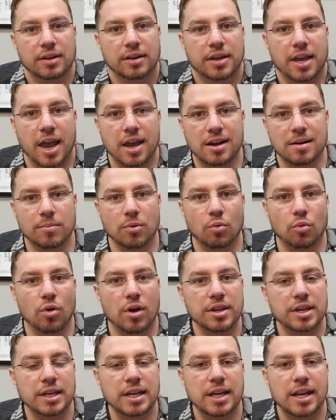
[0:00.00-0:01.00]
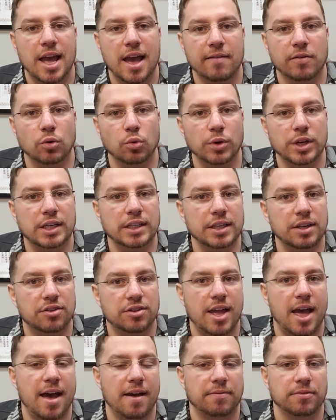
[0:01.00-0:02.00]
Okay, number 1, you need to have a weekly
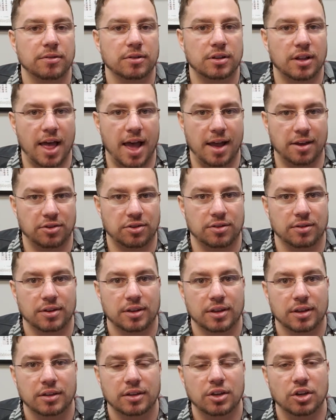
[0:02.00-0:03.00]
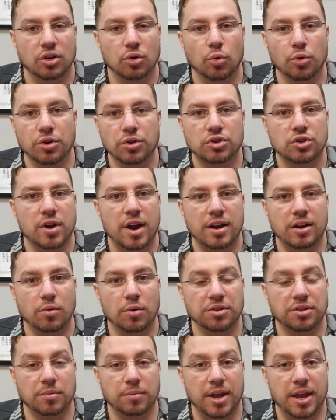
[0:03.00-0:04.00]
staff class, you know, where you're training
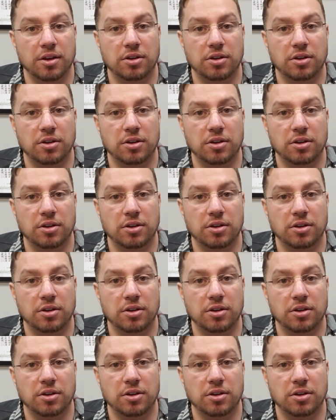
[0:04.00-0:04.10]
with them.